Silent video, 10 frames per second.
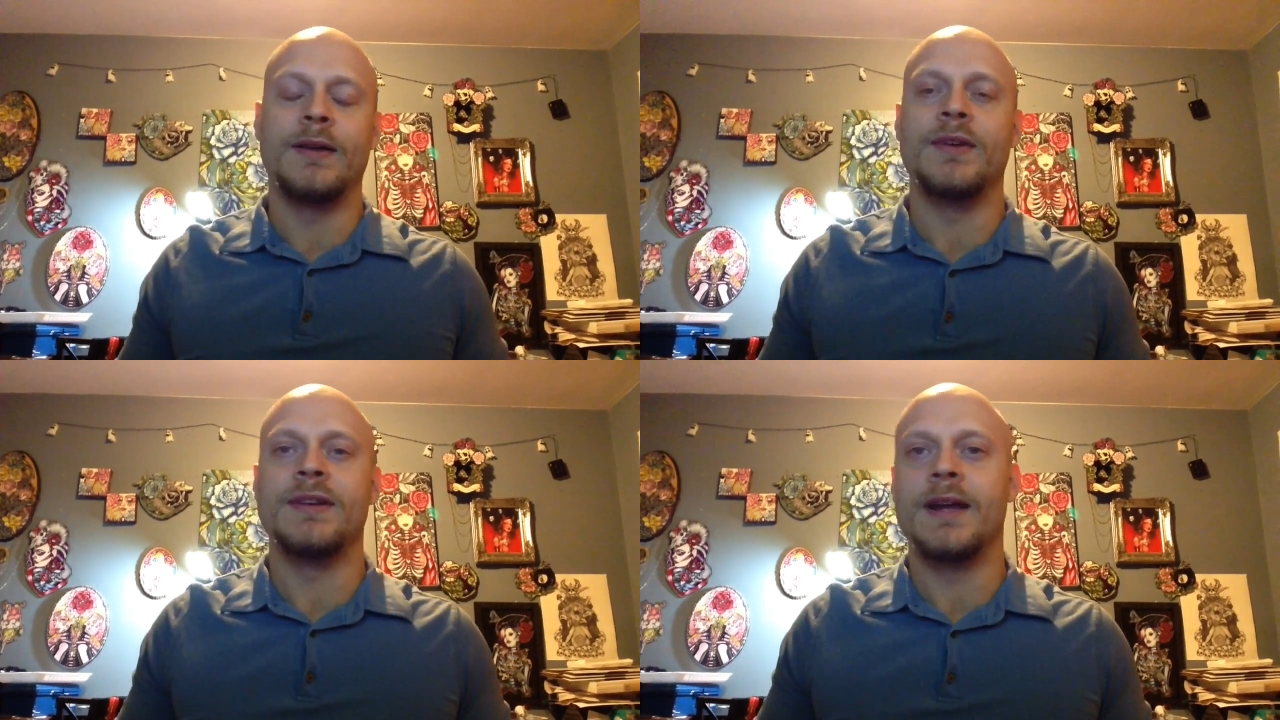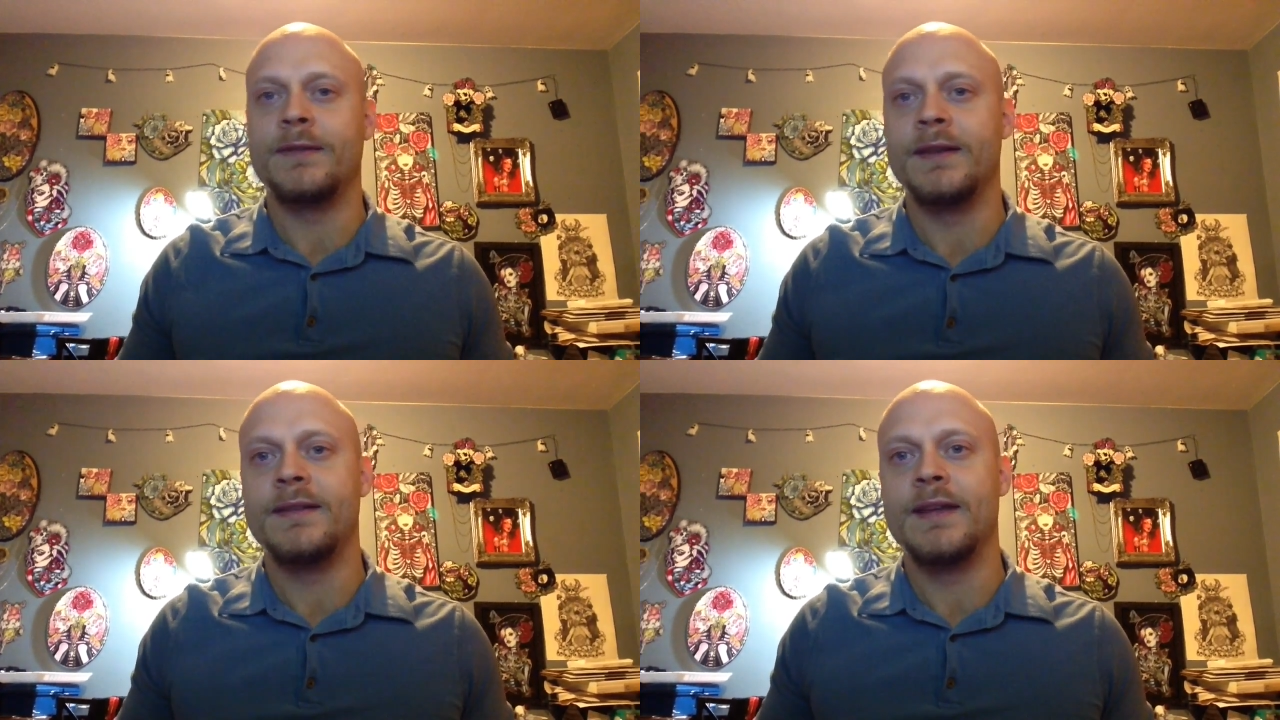it would
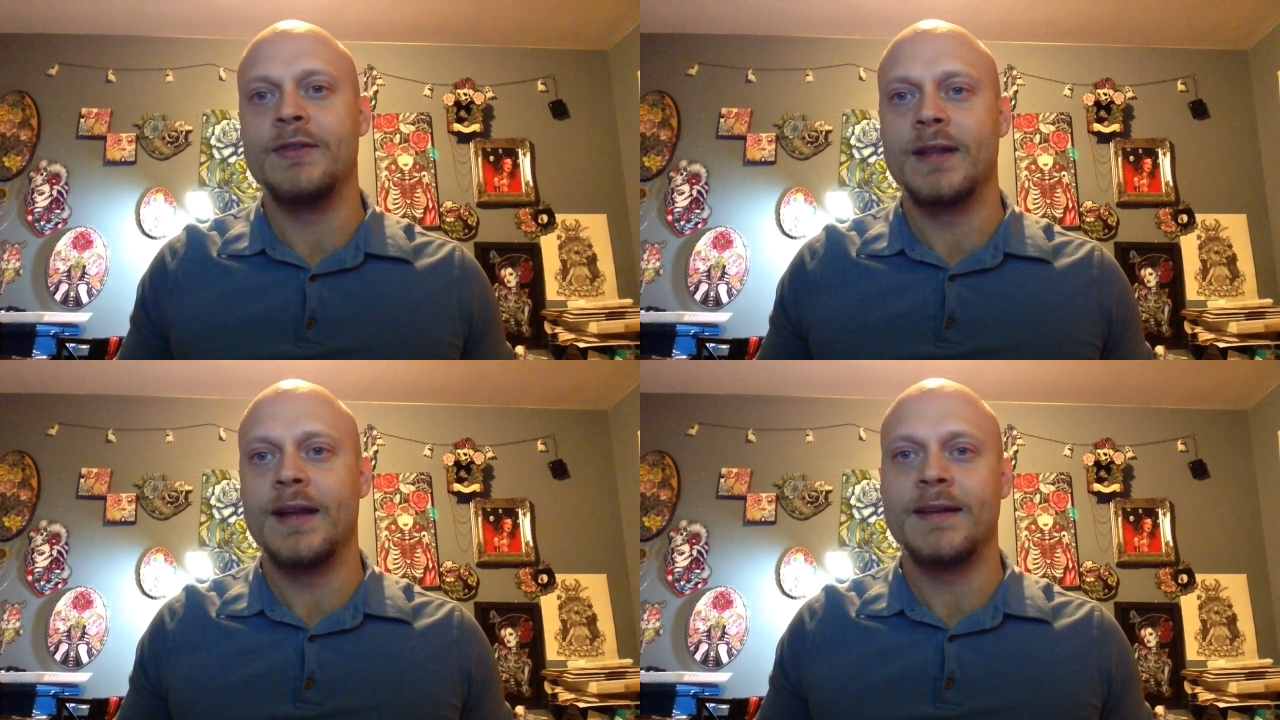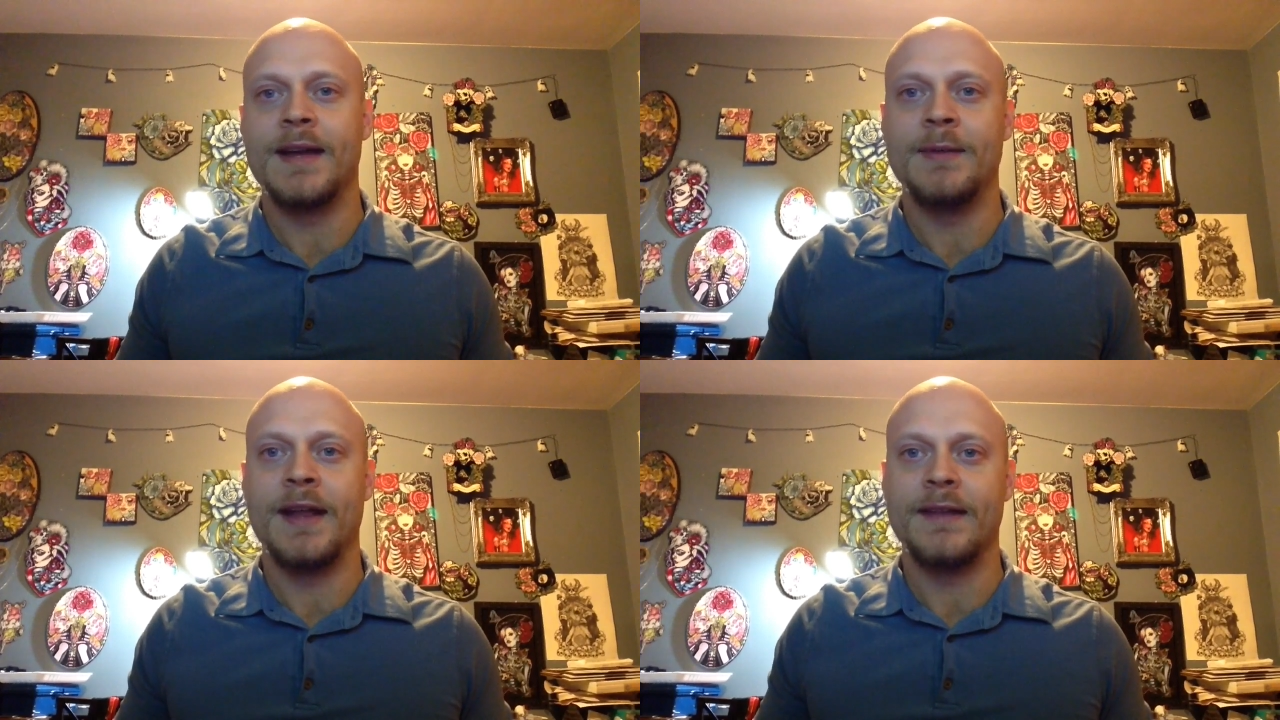definitely save you a lot of
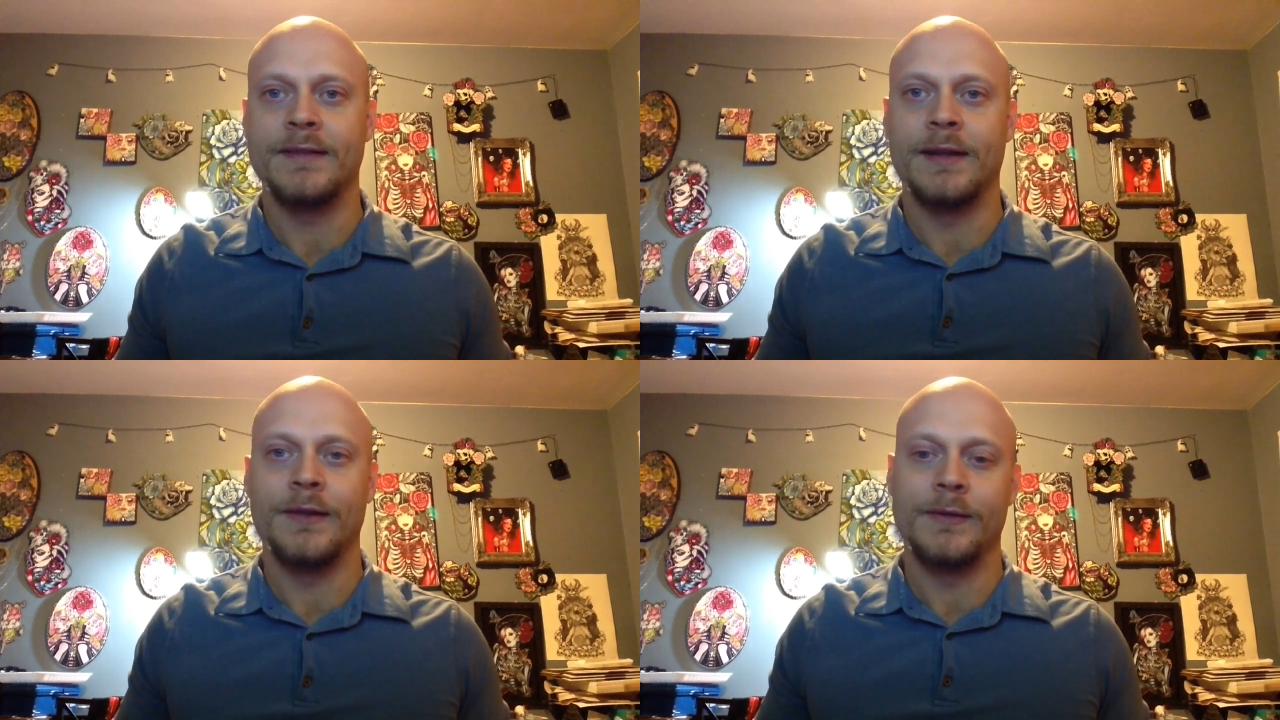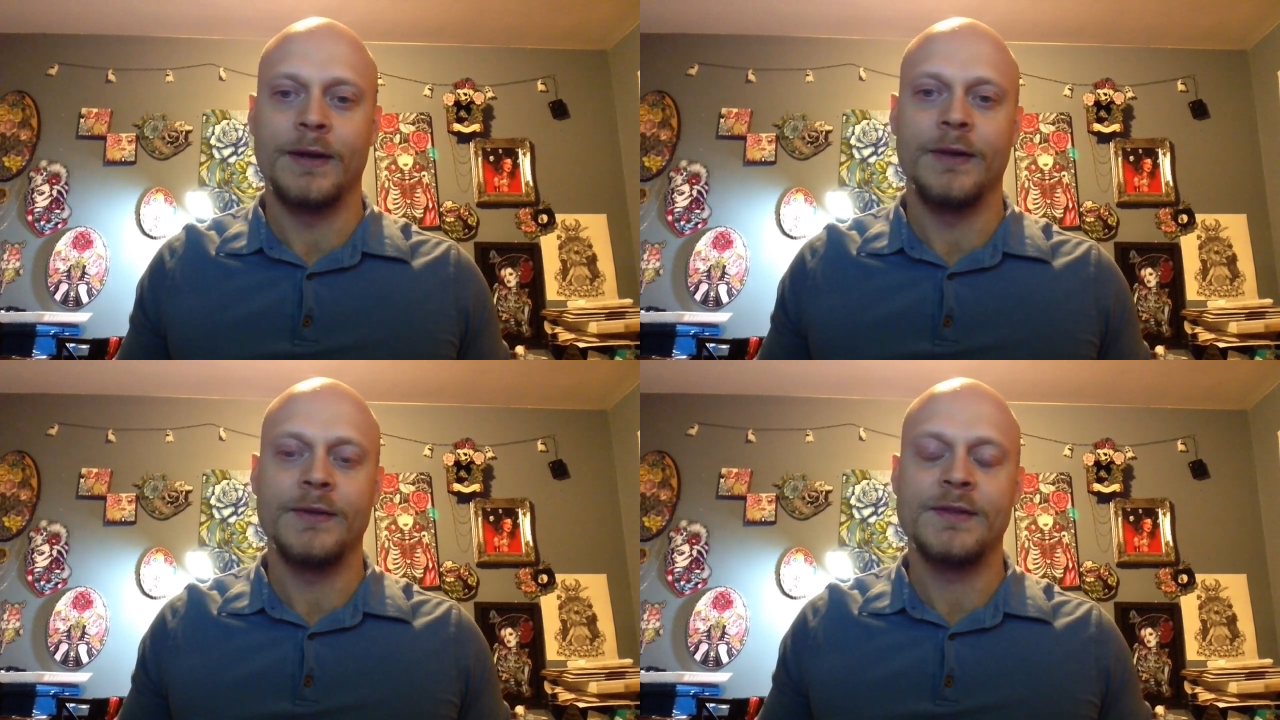time and hassle down the
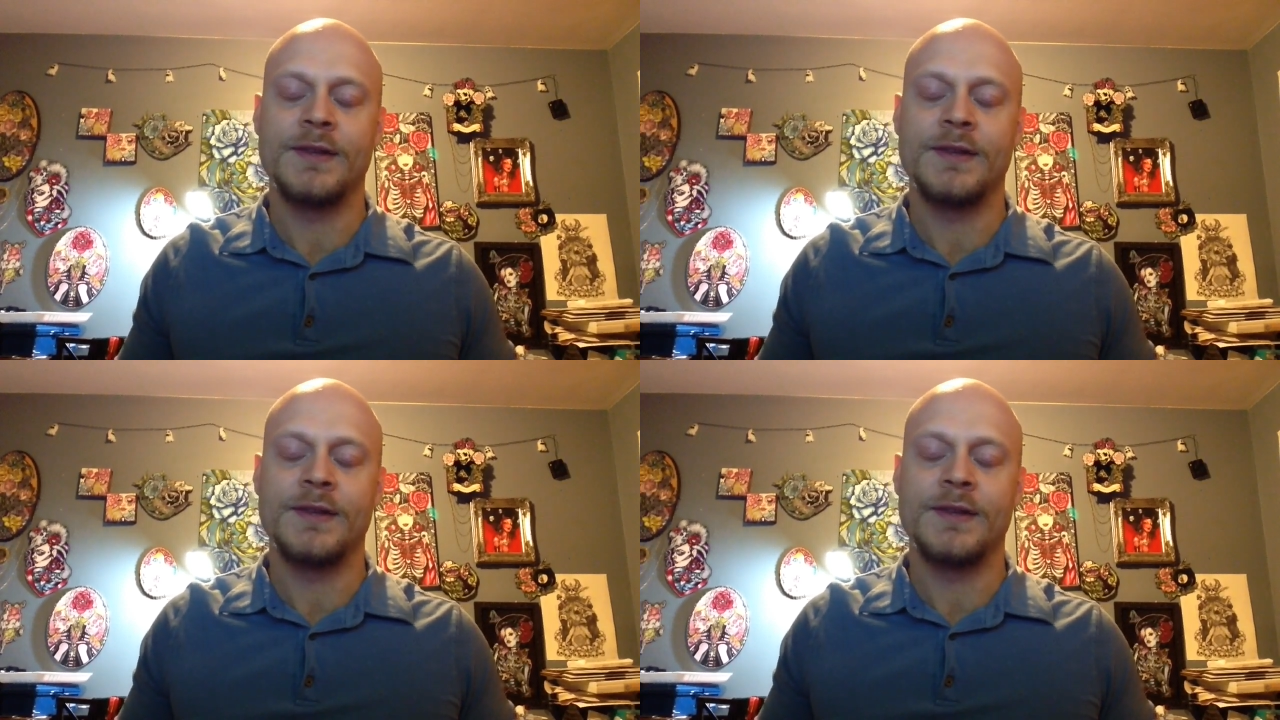road.